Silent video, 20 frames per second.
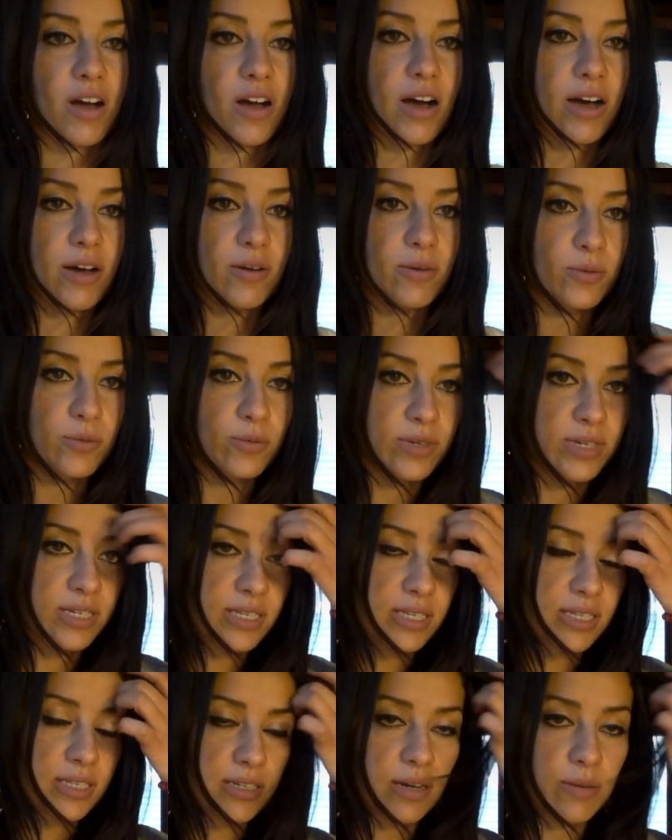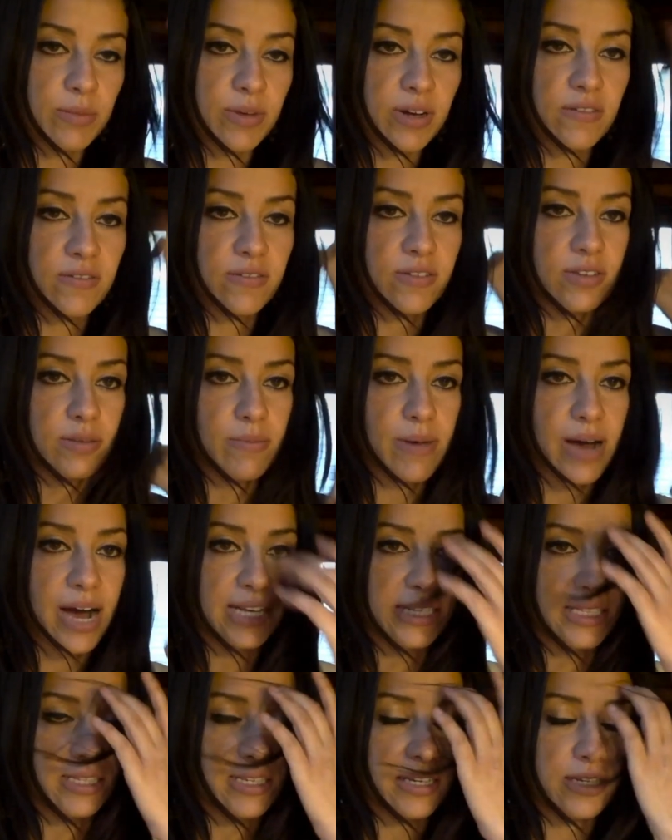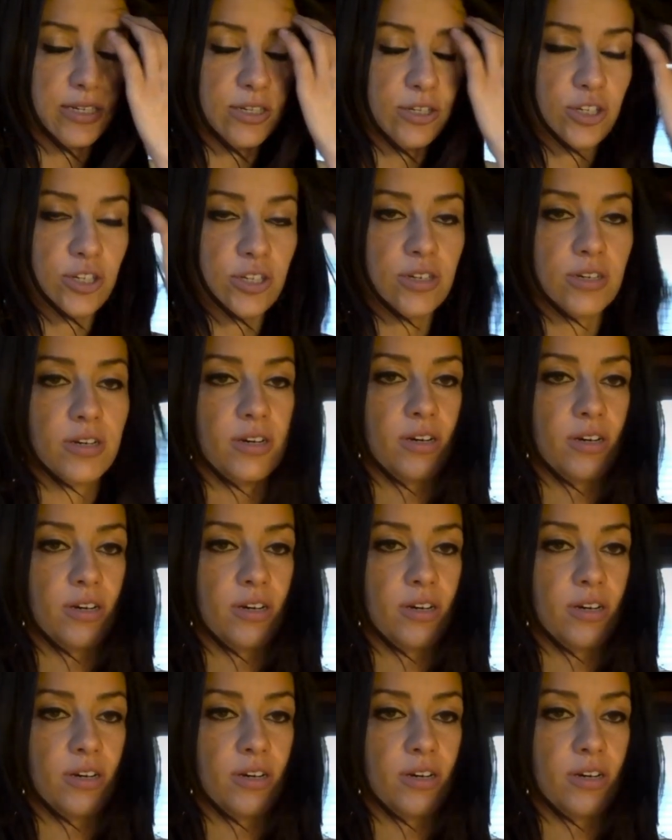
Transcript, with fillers: I will read some of this passage.